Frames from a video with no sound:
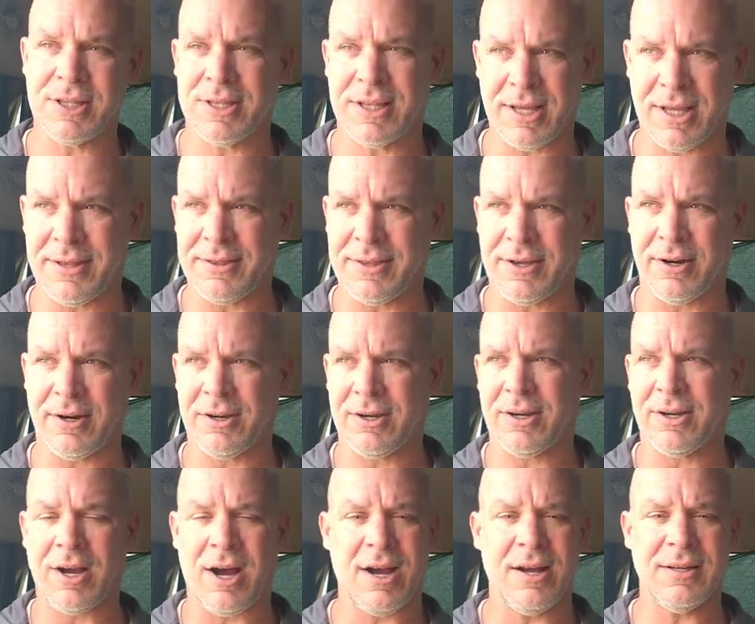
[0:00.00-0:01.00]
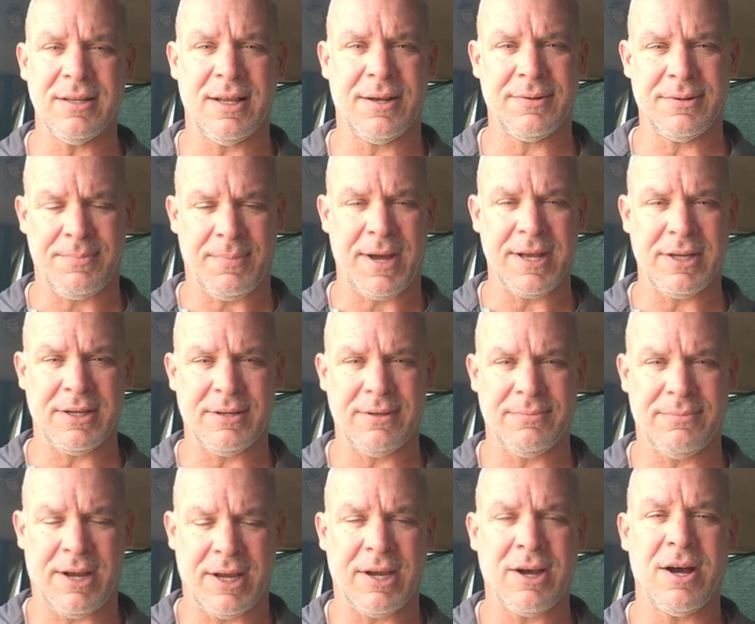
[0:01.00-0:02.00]

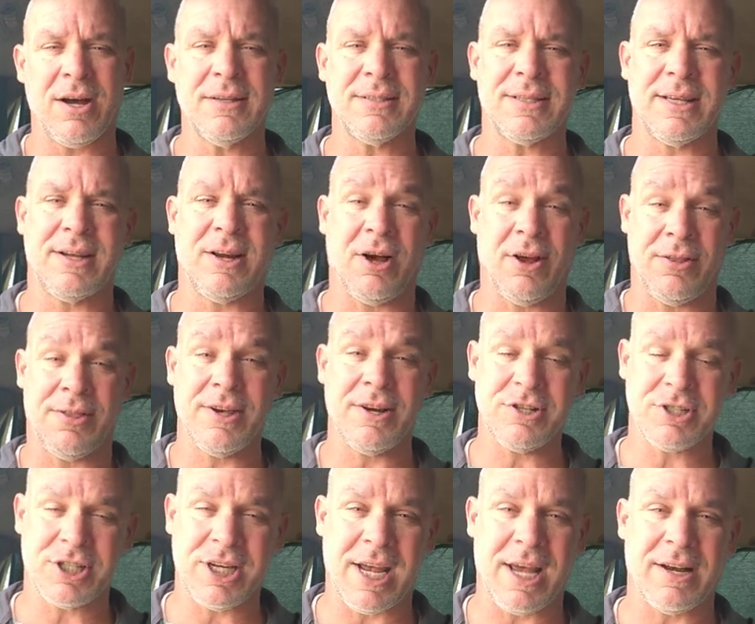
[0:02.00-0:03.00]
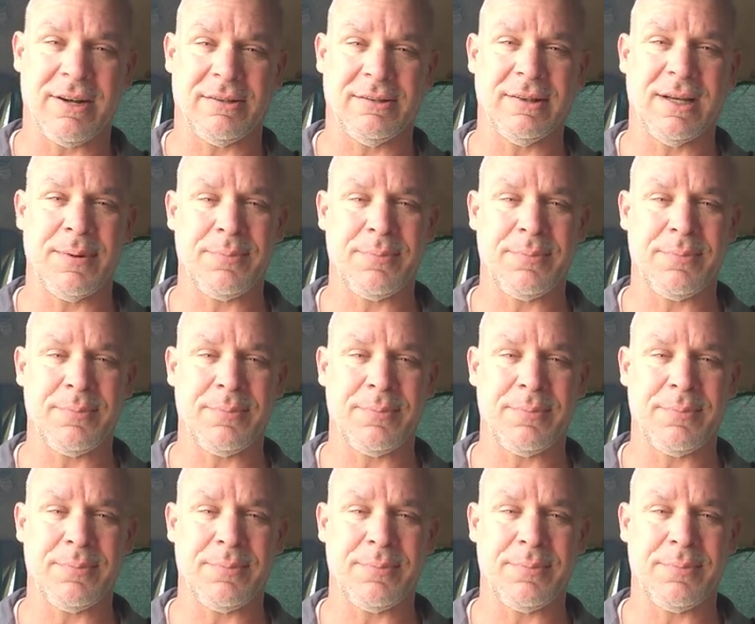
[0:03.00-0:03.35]
my content on their channel.